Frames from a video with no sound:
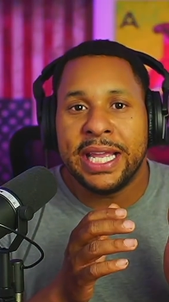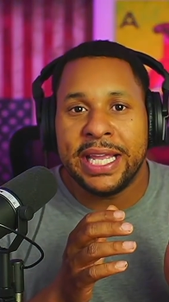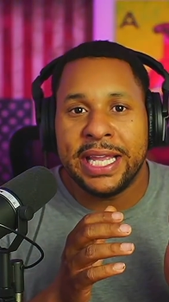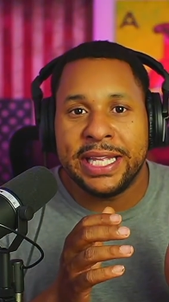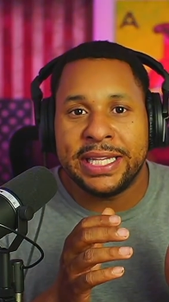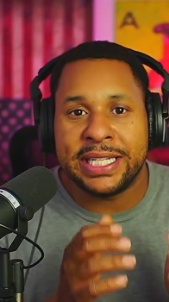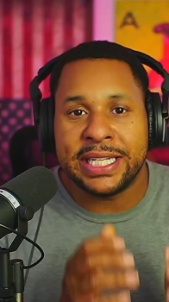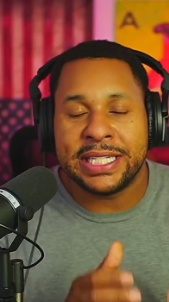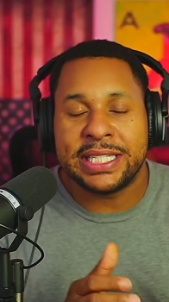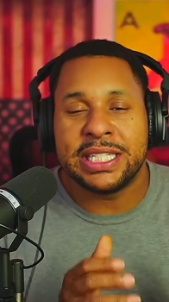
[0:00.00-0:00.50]

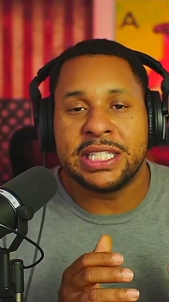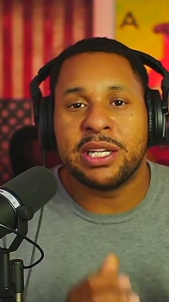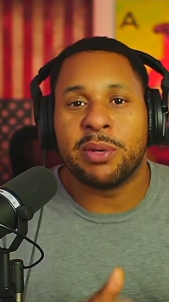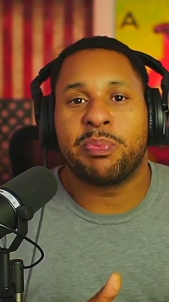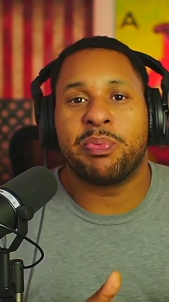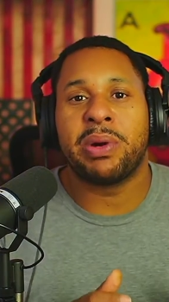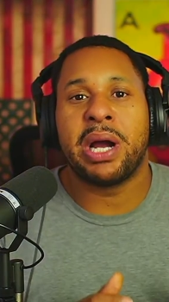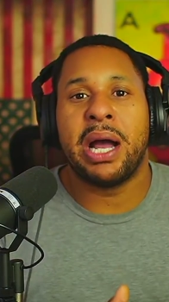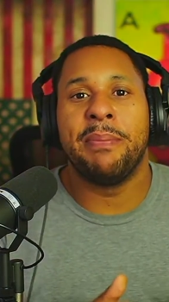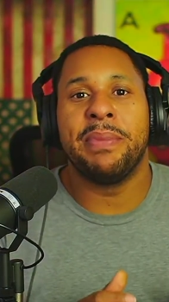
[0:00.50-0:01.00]
this is a
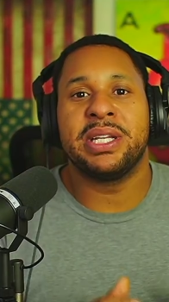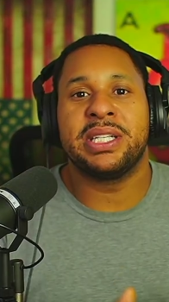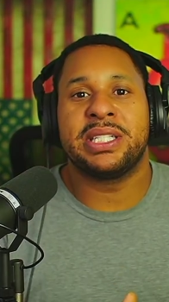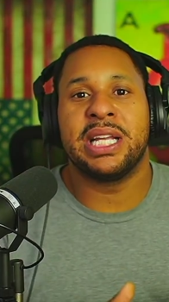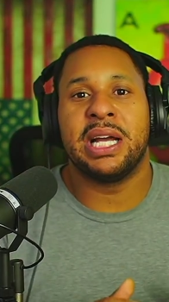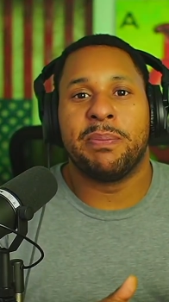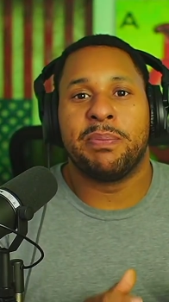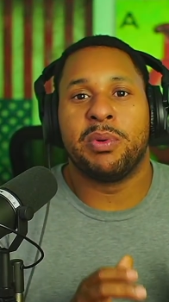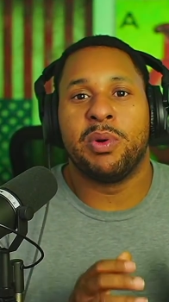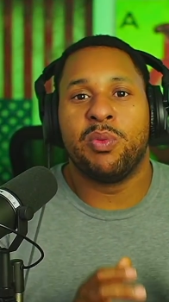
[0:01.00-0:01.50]
prime
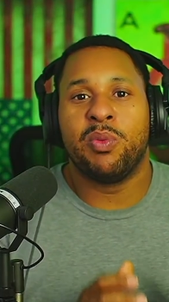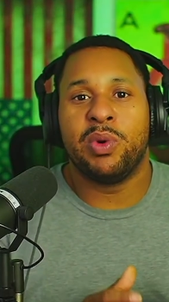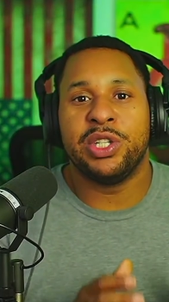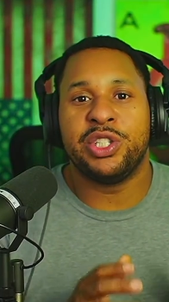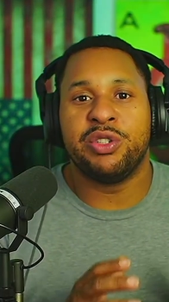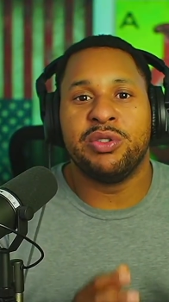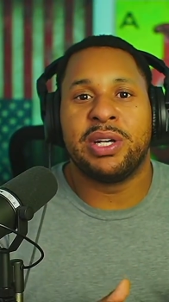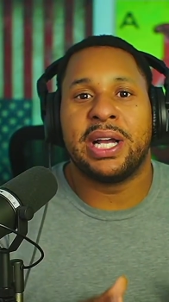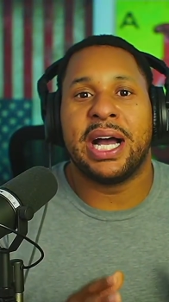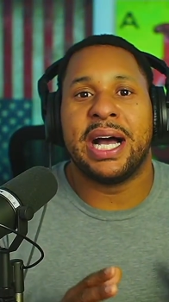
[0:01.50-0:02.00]
example of what
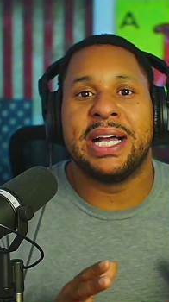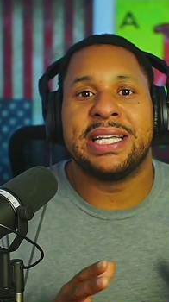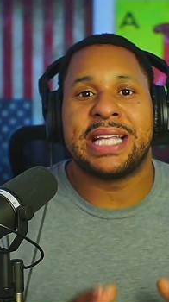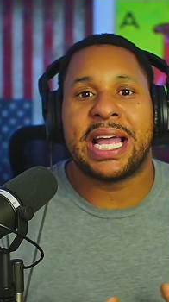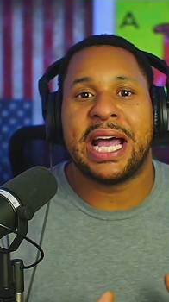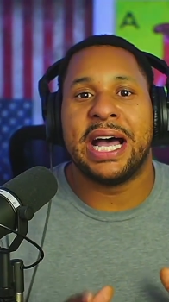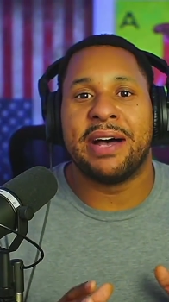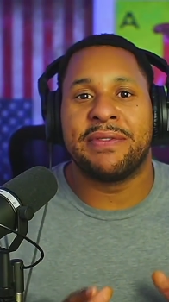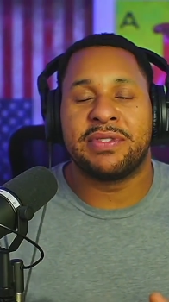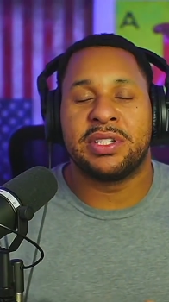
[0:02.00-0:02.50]
you guys
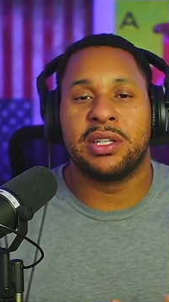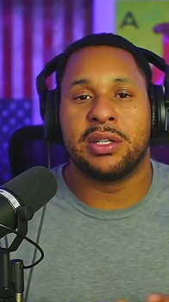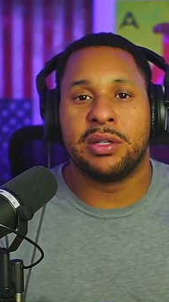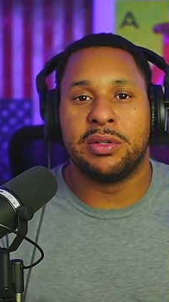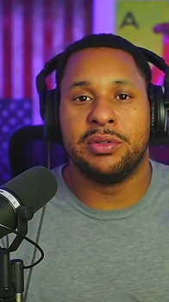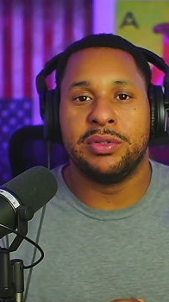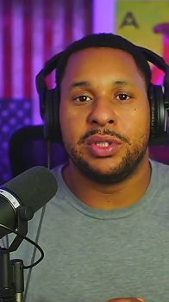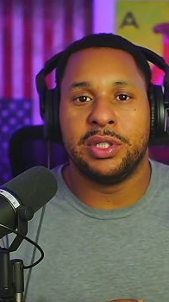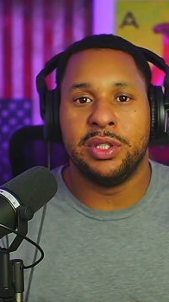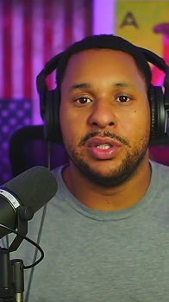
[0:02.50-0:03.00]
have to
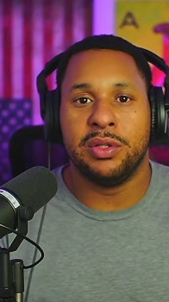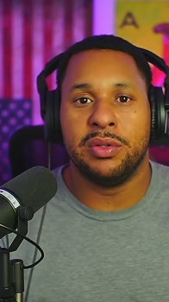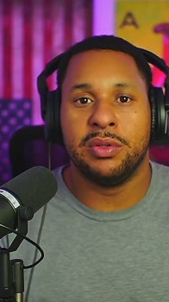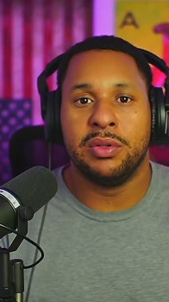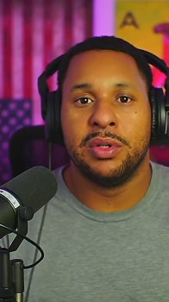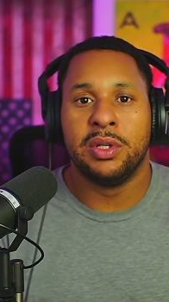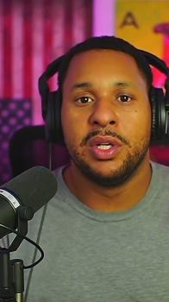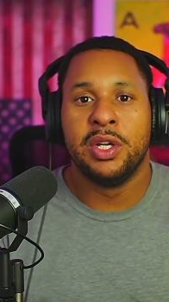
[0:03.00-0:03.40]
learn to do.